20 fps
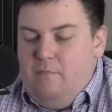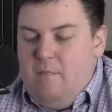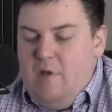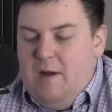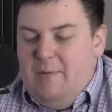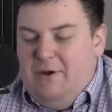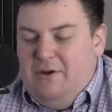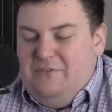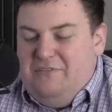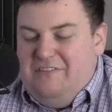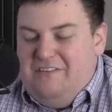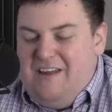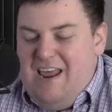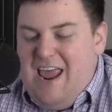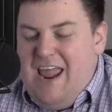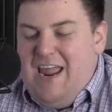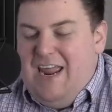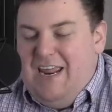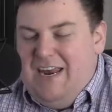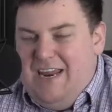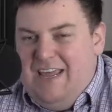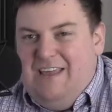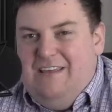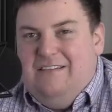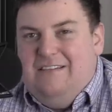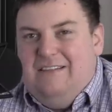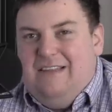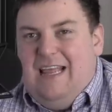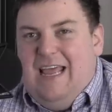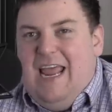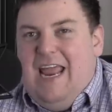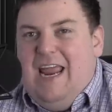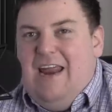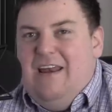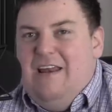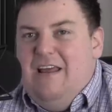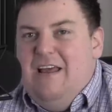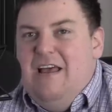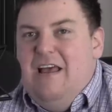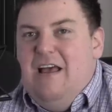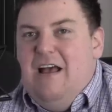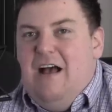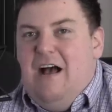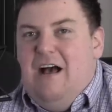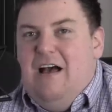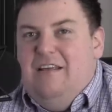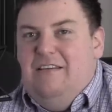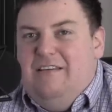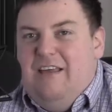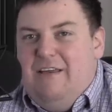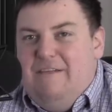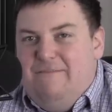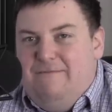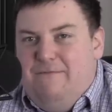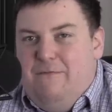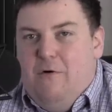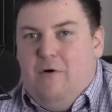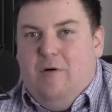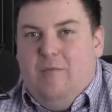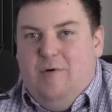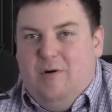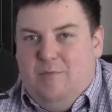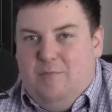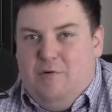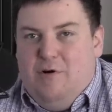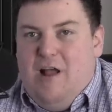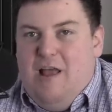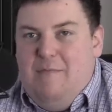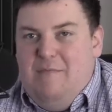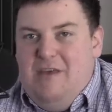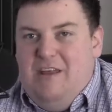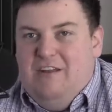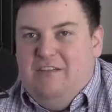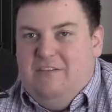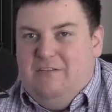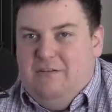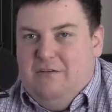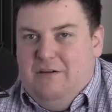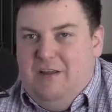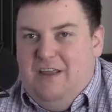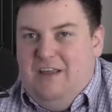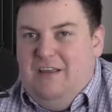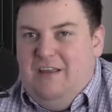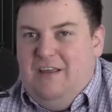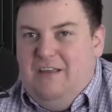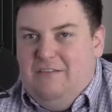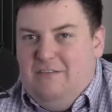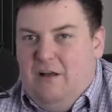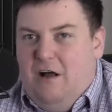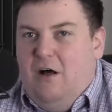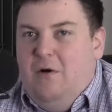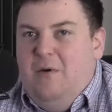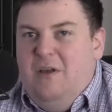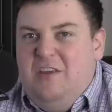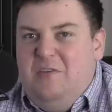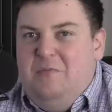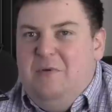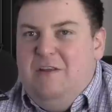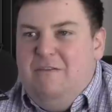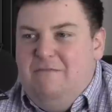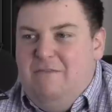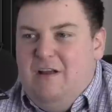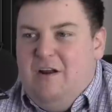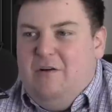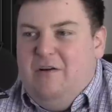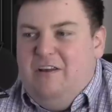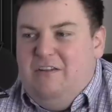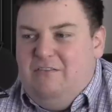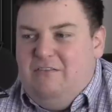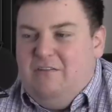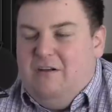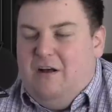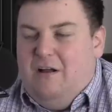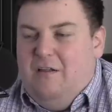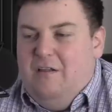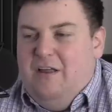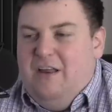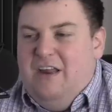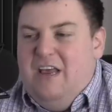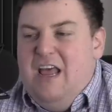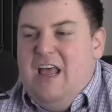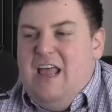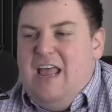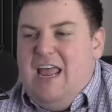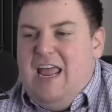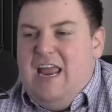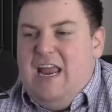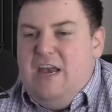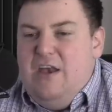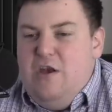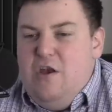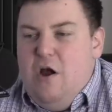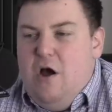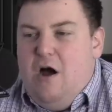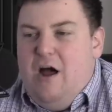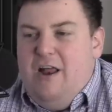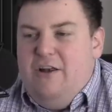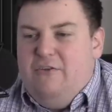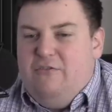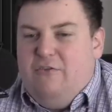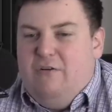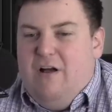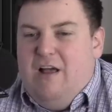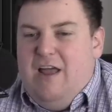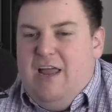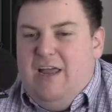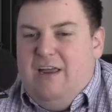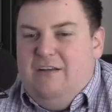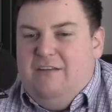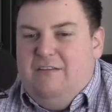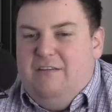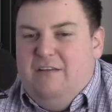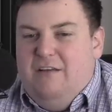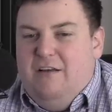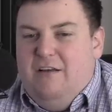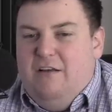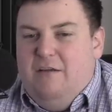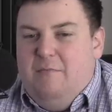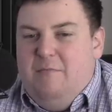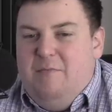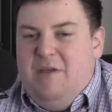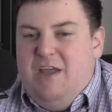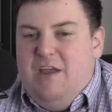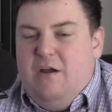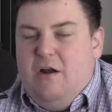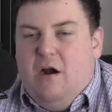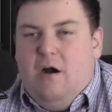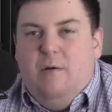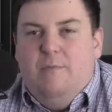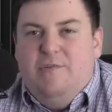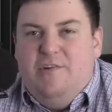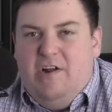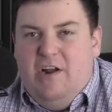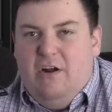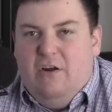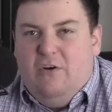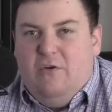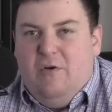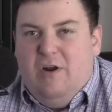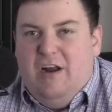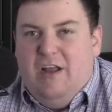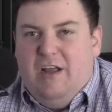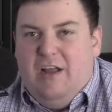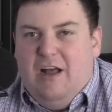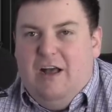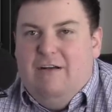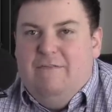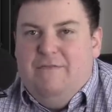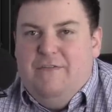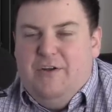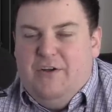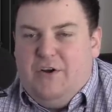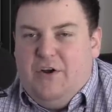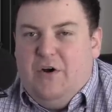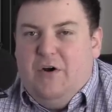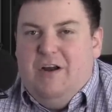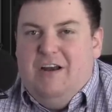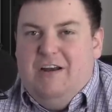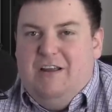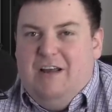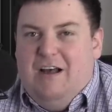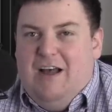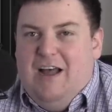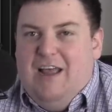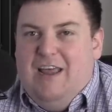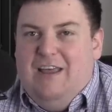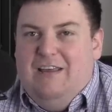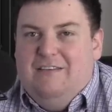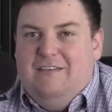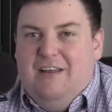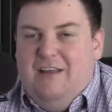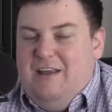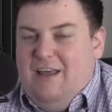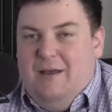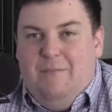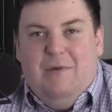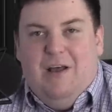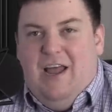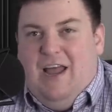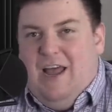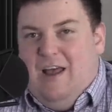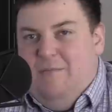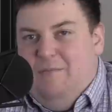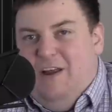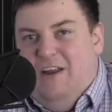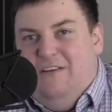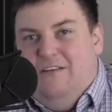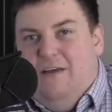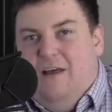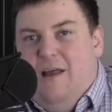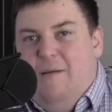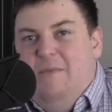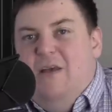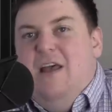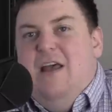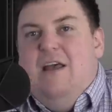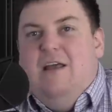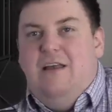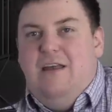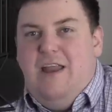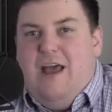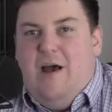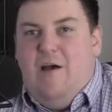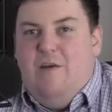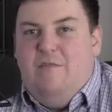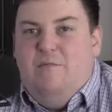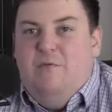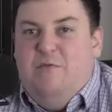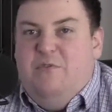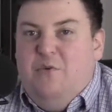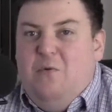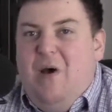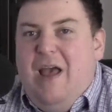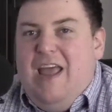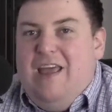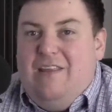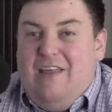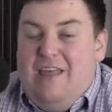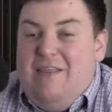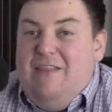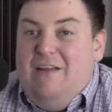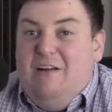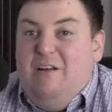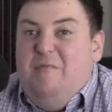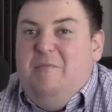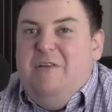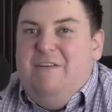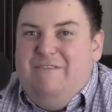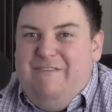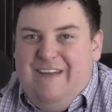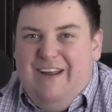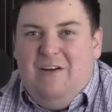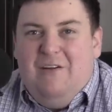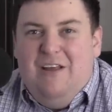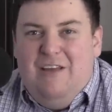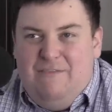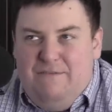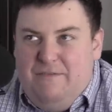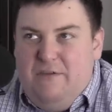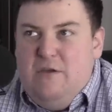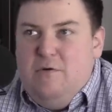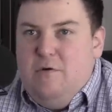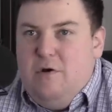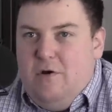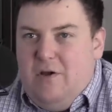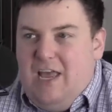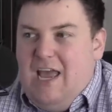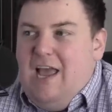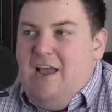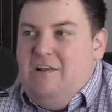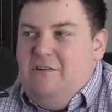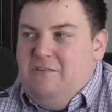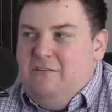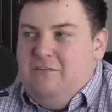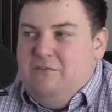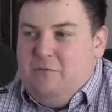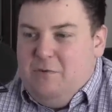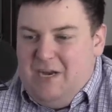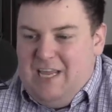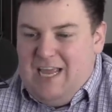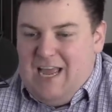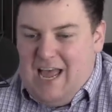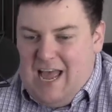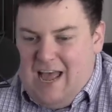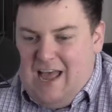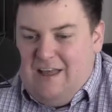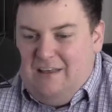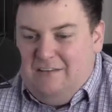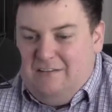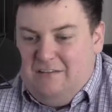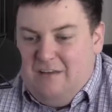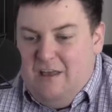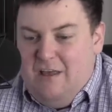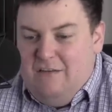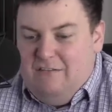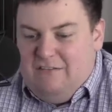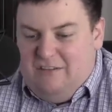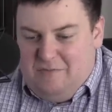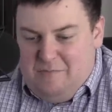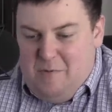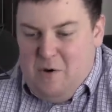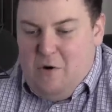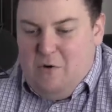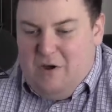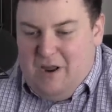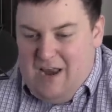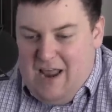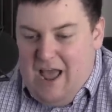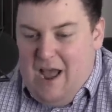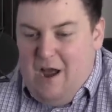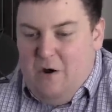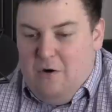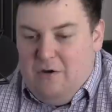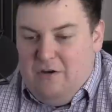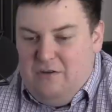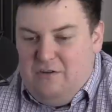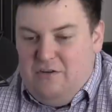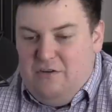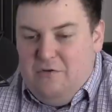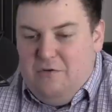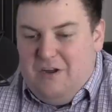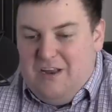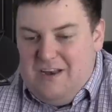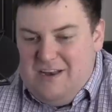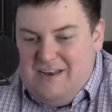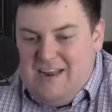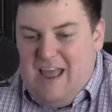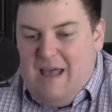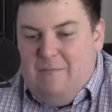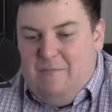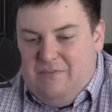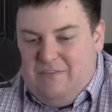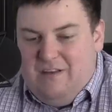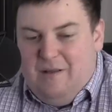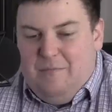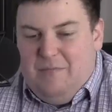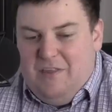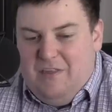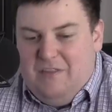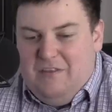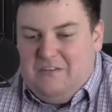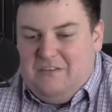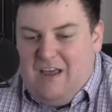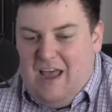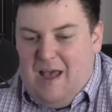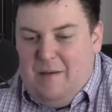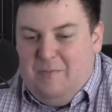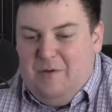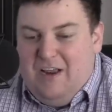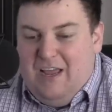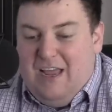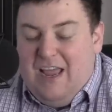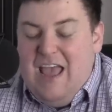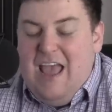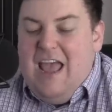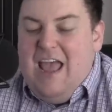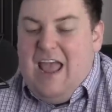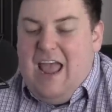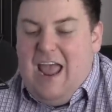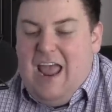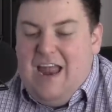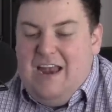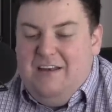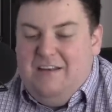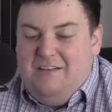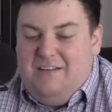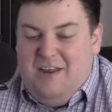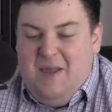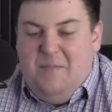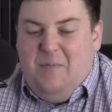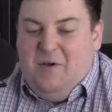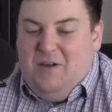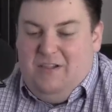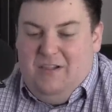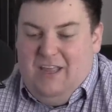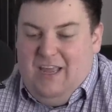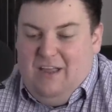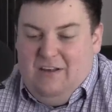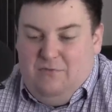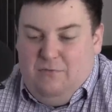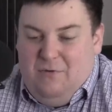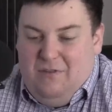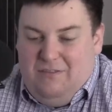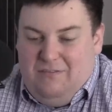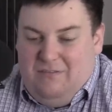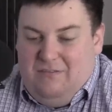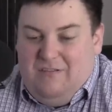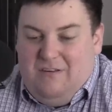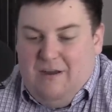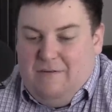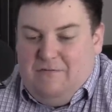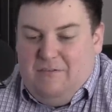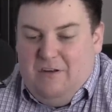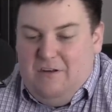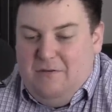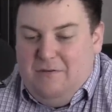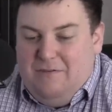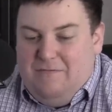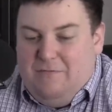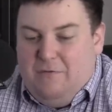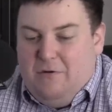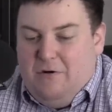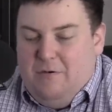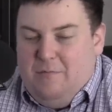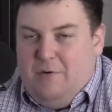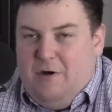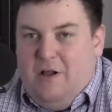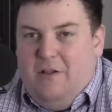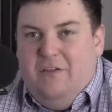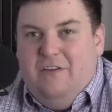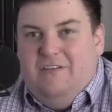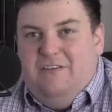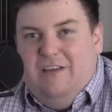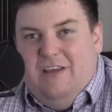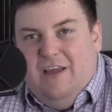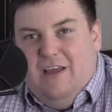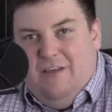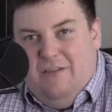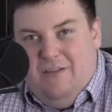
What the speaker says: about staying in his lane as a former prime minister. He's always been very solid in not trying to be an armchair critic of the current guy. He said, yep, I had my time, now I've moved away. And there have been very few occasions when he has spoken out to condemn something that's happening. And typically it's with stuff to do with foreign policy.